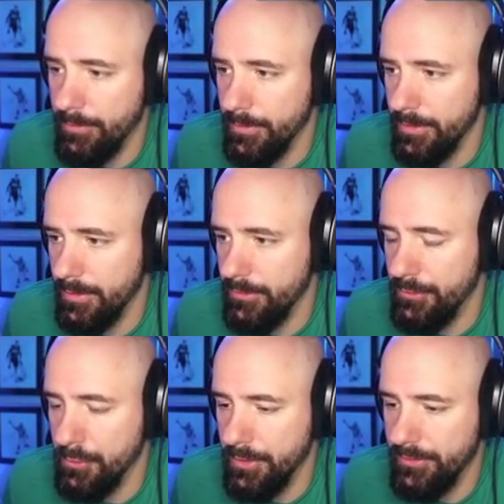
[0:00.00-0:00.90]
really
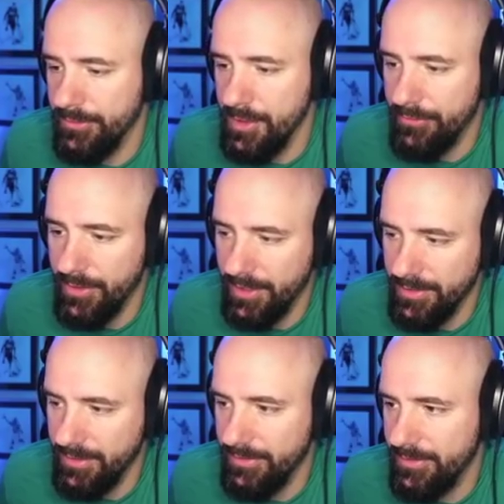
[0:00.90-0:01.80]
enjoy stuff
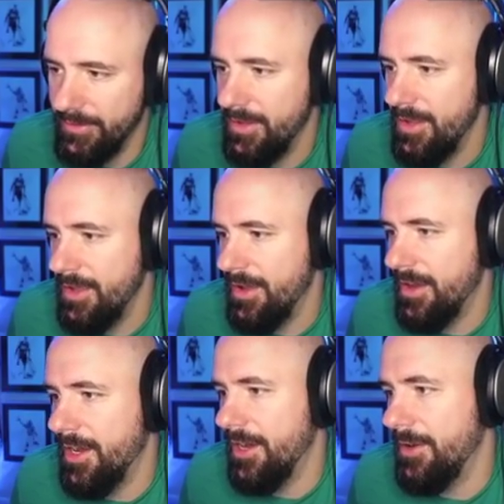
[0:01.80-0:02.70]
like this
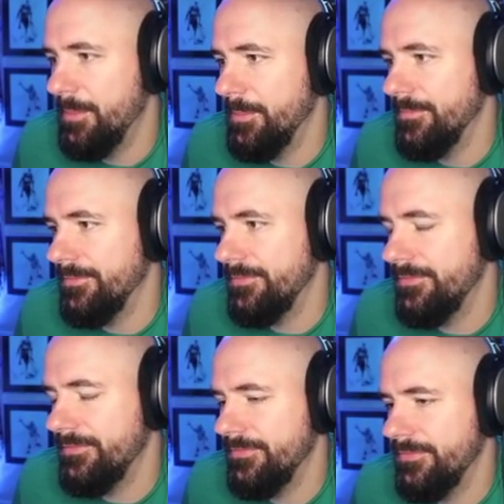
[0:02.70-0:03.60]
um,
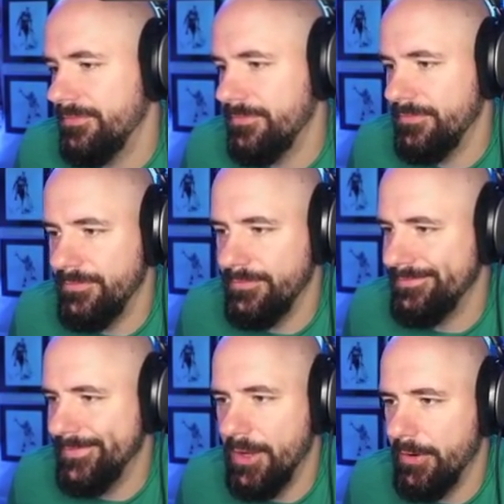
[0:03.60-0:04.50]

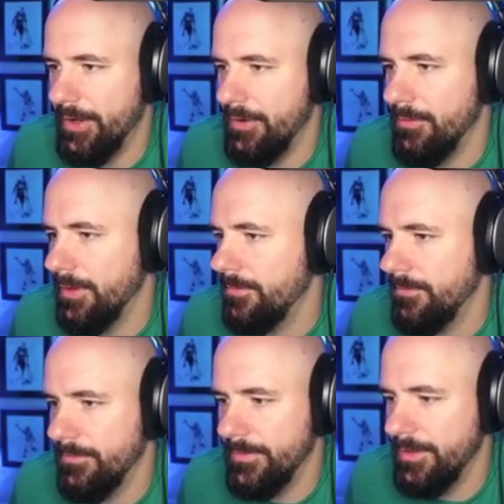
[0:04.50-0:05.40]
Derrick Henry.
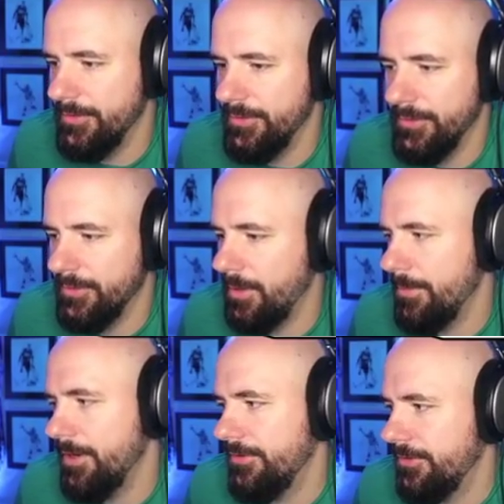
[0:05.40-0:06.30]
This looks. I
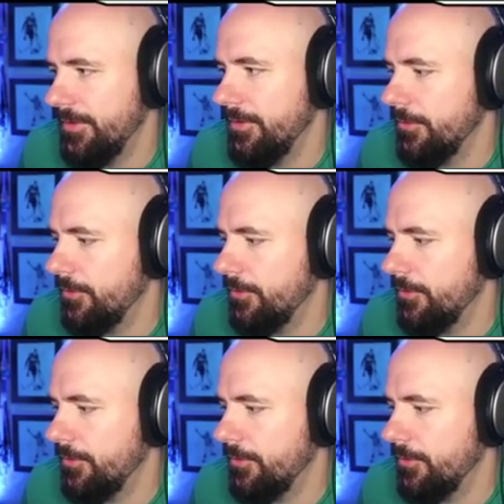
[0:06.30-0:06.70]
mean, it looks